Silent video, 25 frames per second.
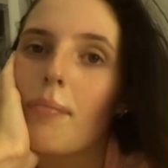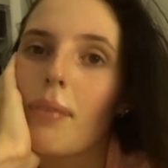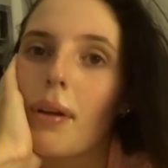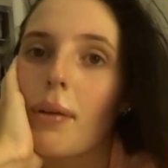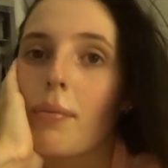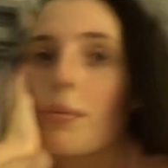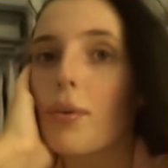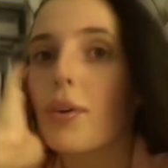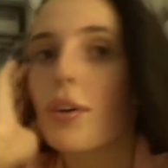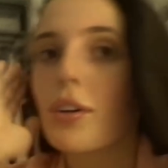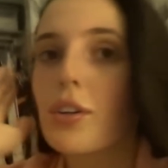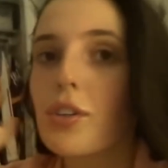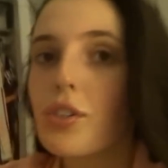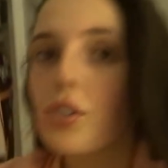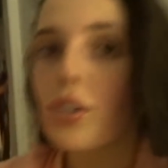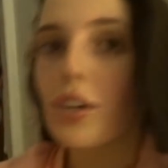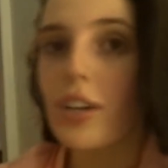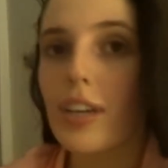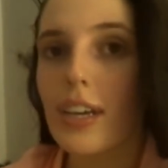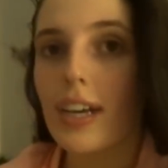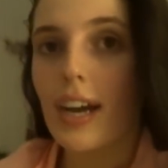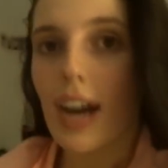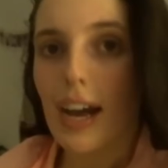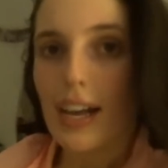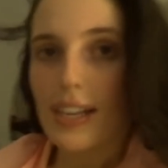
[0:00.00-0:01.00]
But I'm not gonna show
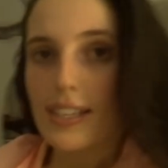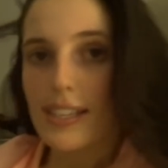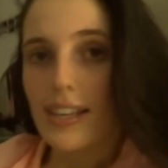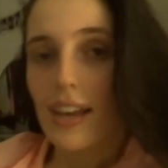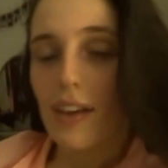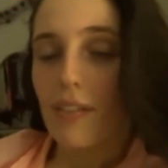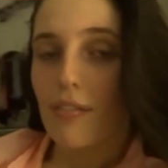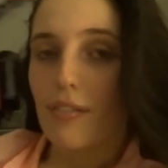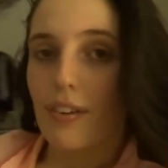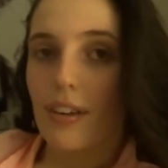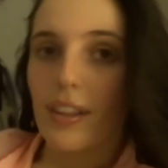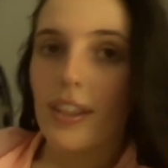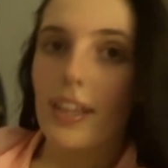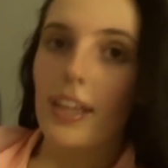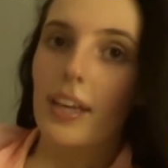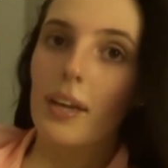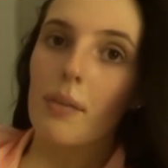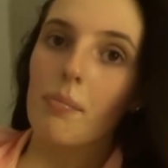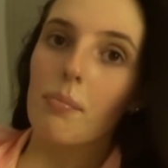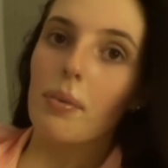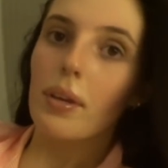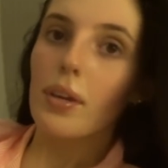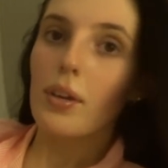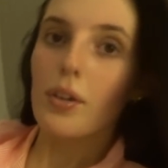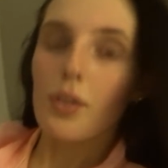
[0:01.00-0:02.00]
you guys everything
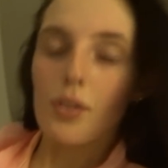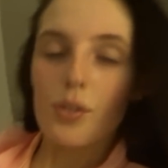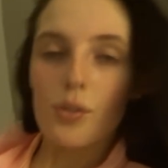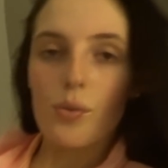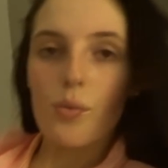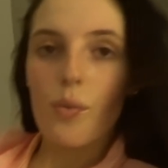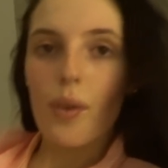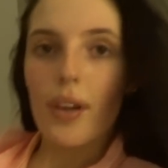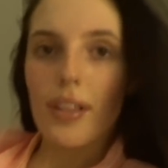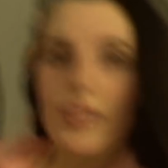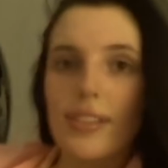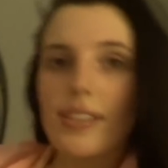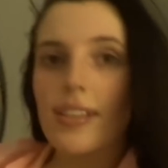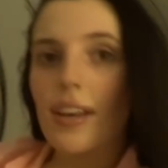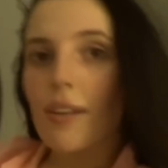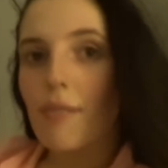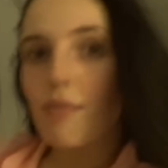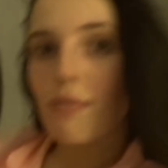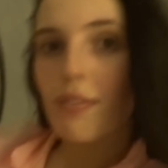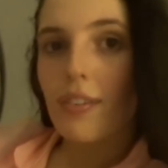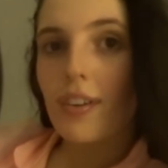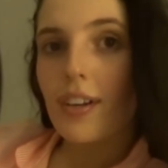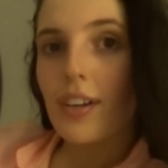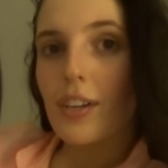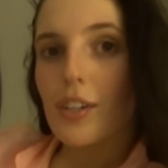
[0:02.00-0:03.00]
because once I'm
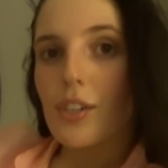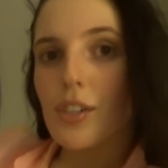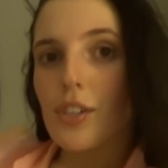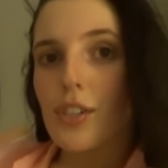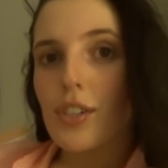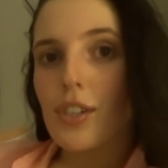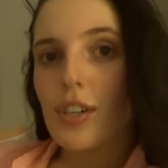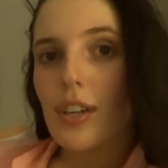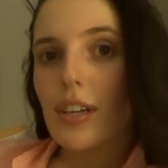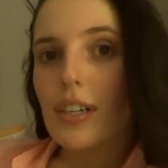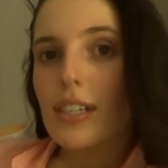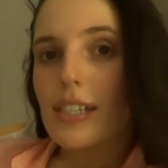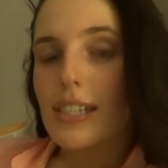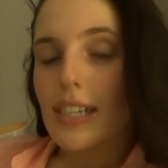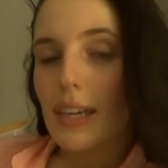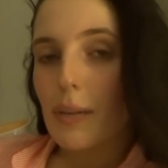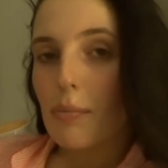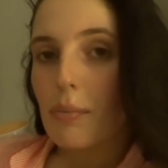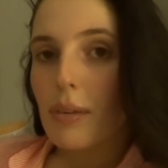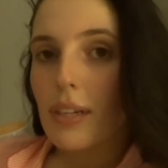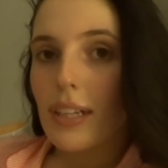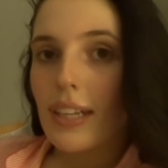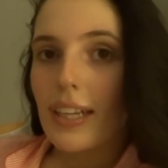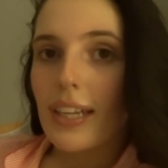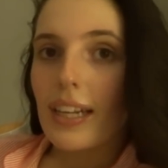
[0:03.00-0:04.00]
finished deep
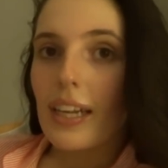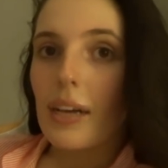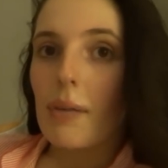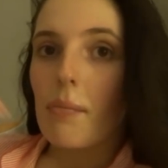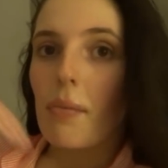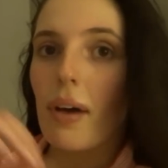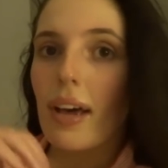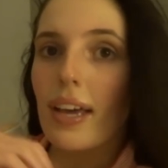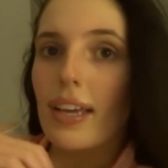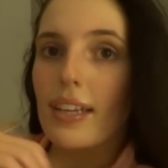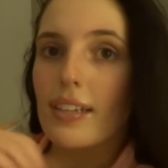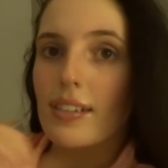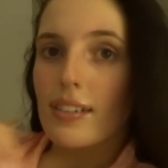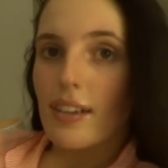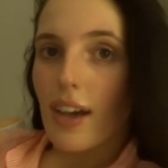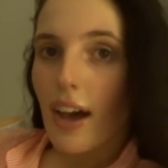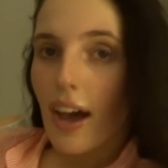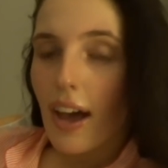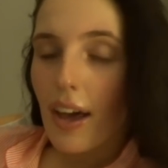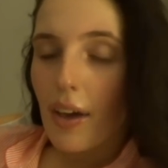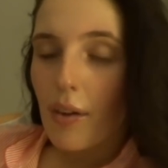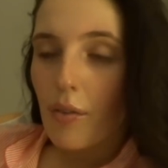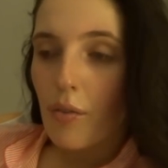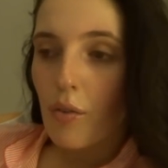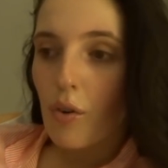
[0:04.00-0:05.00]
cleaning my
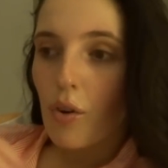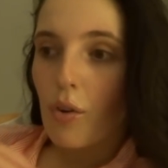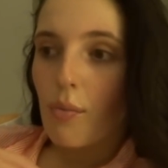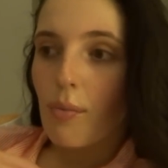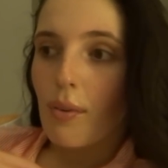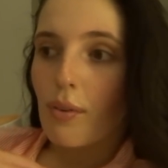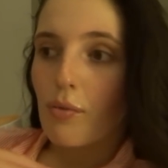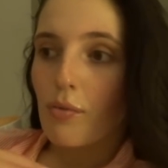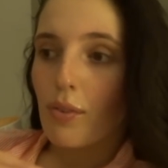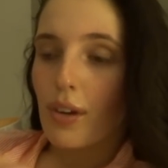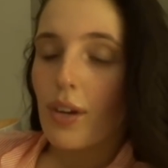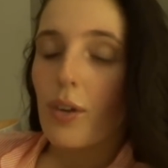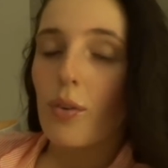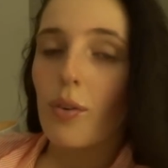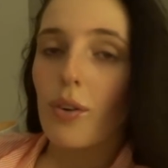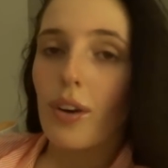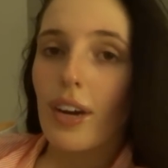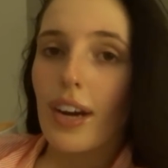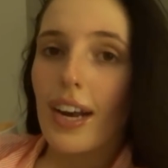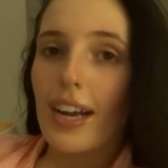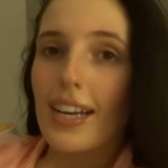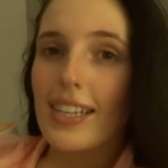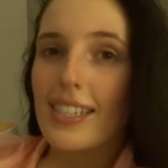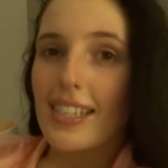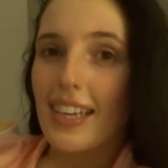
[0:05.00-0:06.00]
entire room and
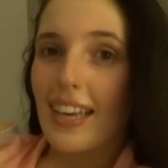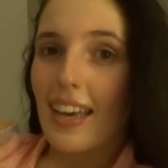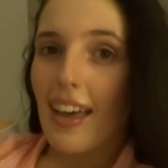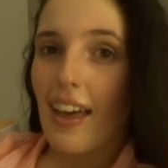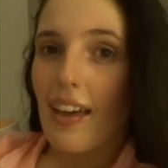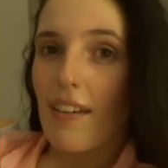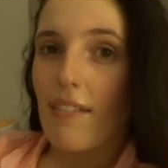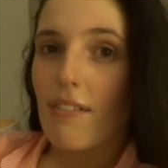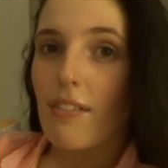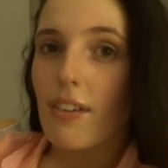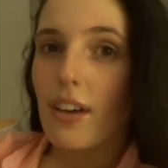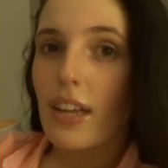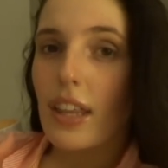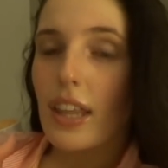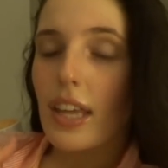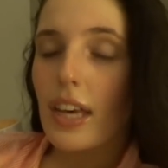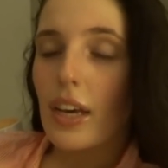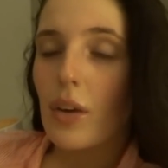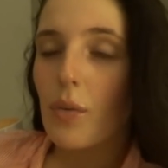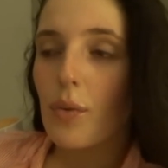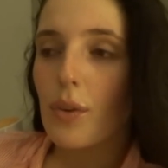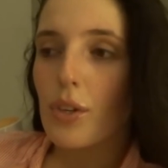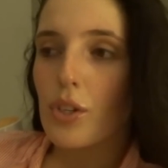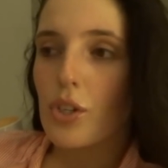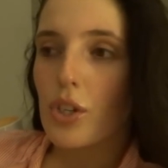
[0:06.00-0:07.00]
reorganizing
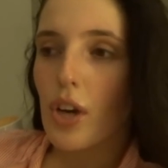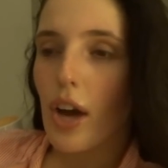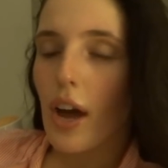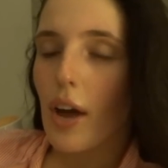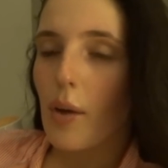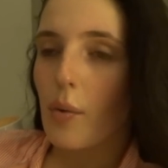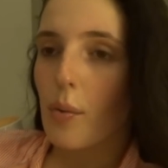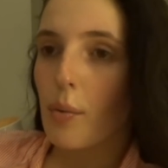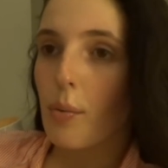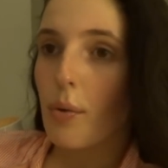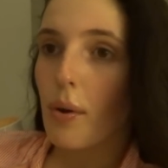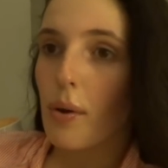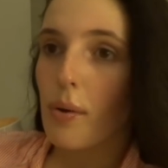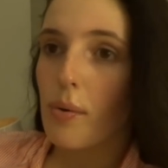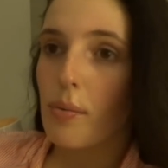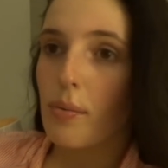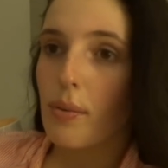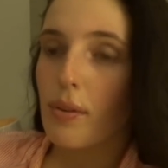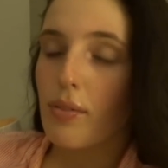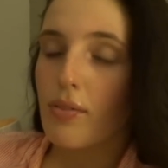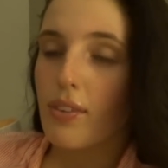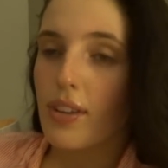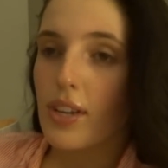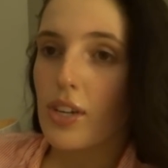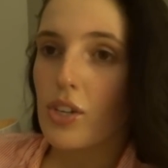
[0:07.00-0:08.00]
everything, which I will probably
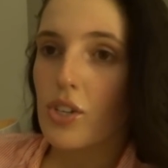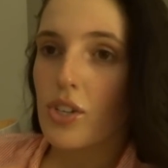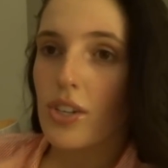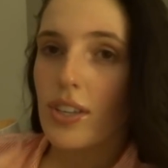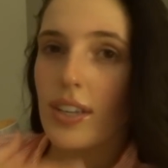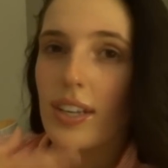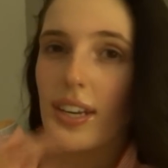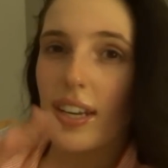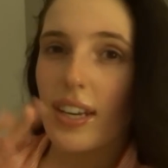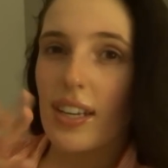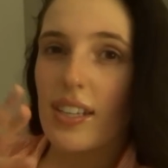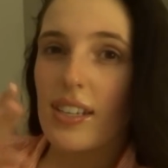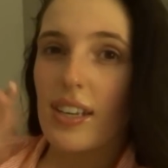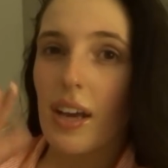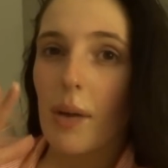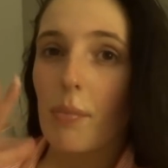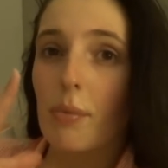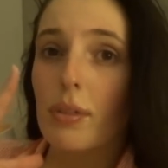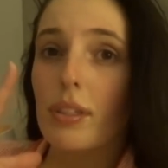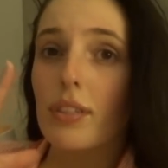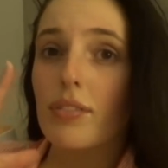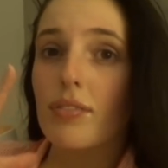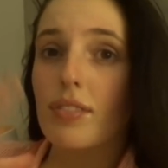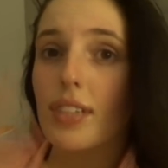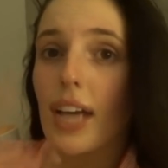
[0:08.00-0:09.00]
finish in the next
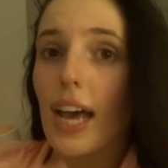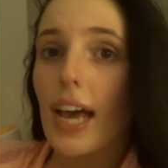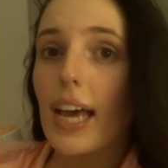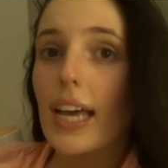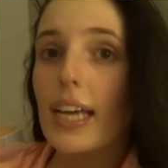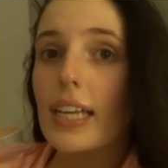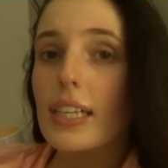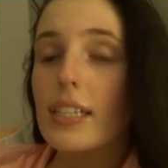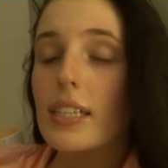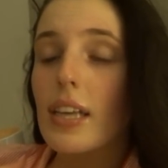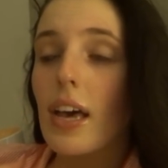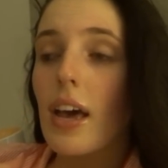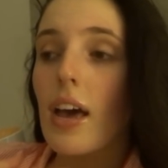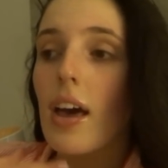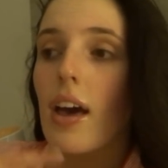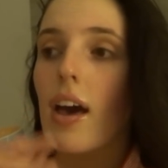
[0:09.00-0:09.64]
couple of days,